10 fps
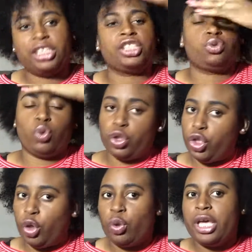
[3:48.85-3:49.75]
Just want,
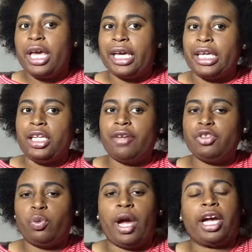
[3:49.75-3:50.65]
you know, get enough
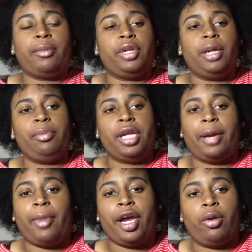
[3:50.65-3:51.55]
to where I can
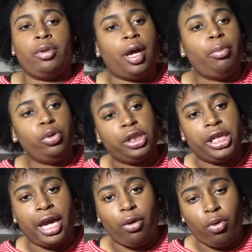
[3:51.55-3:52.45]
manipulate my hair without
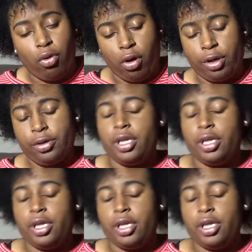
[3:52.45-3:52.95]
pulling it out hard.